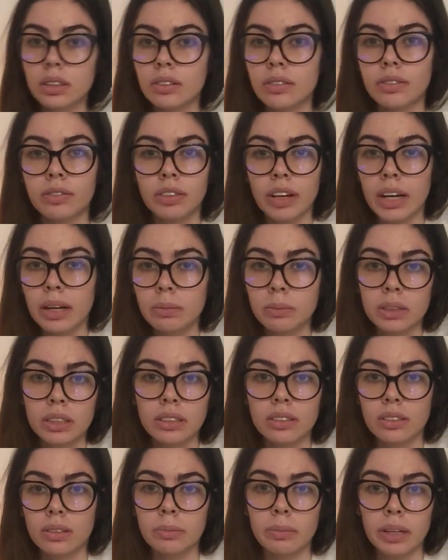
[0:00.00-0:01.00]

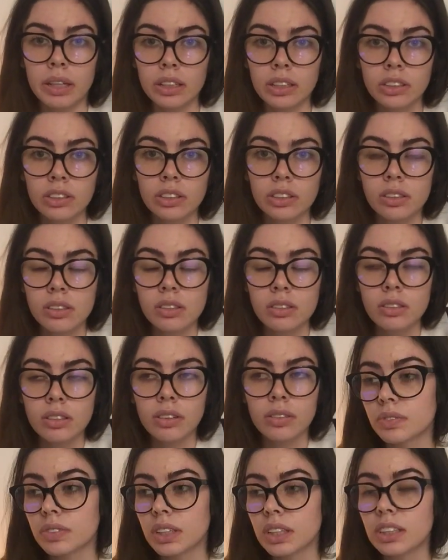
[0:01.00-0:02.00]
families and marriages and
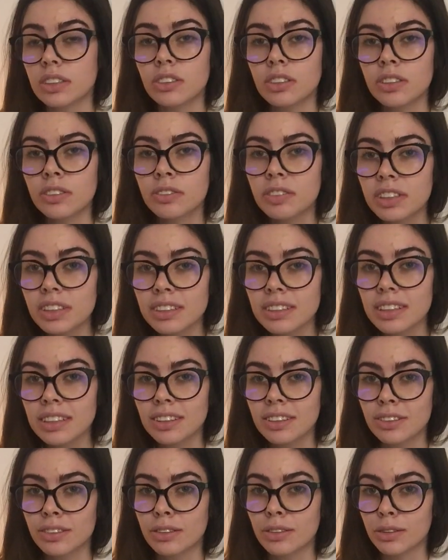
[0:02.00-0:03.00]
stuff, it just feels like
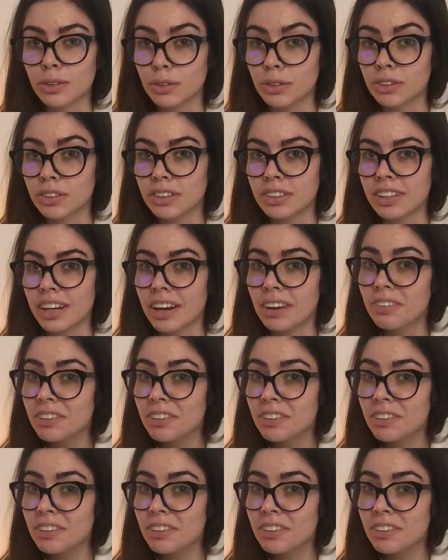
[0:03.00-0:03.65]
the solution to